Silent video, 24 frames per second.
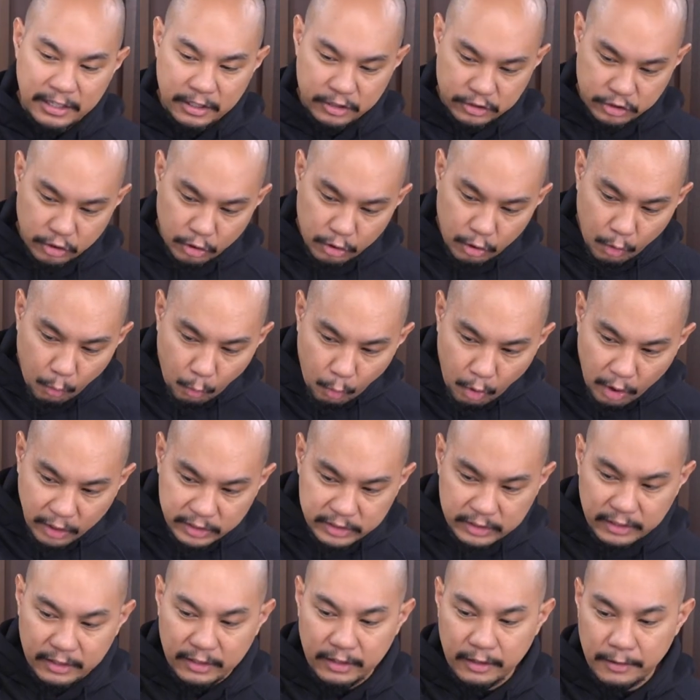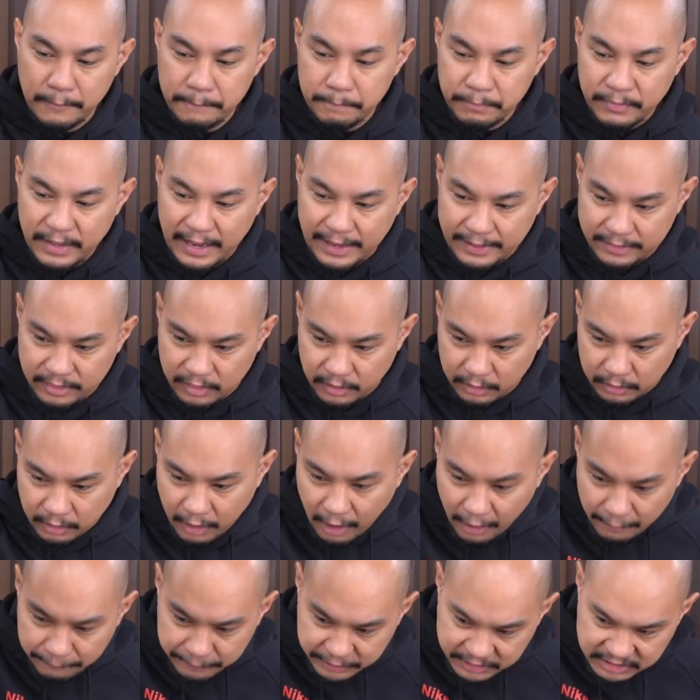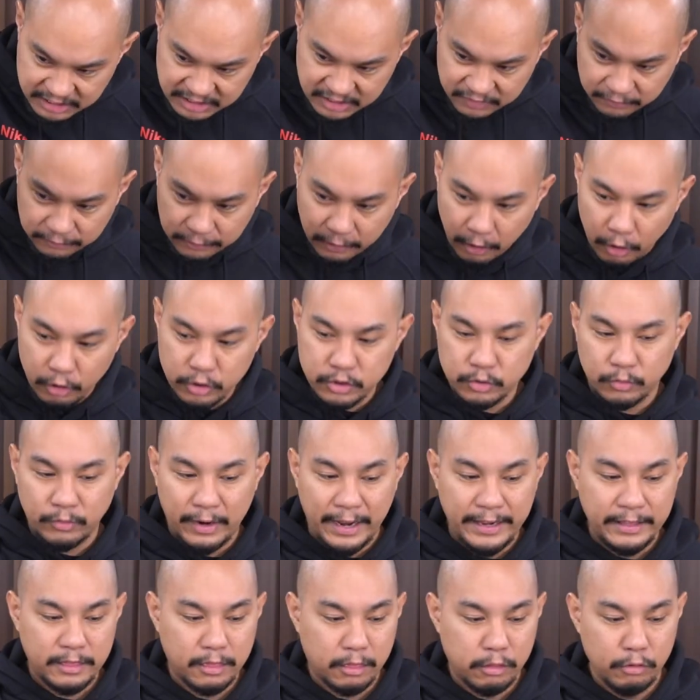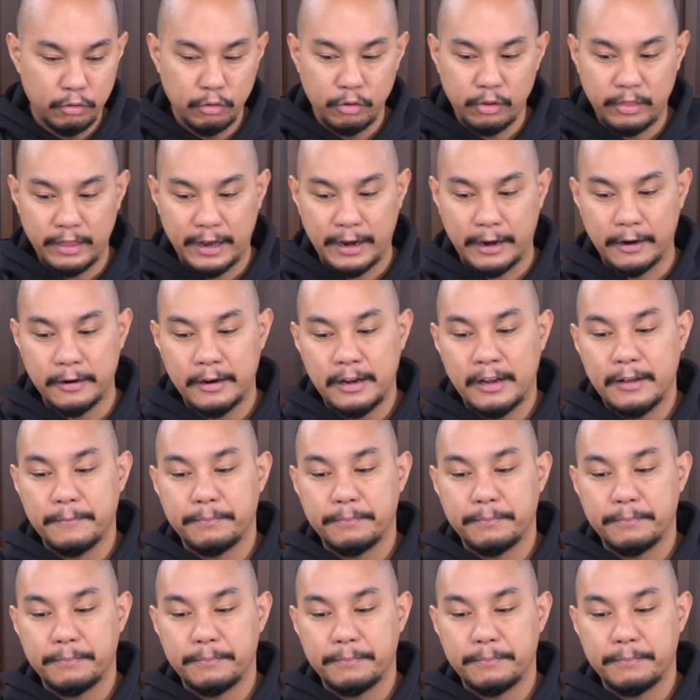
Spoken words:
So the water and the coffee just flows right through there.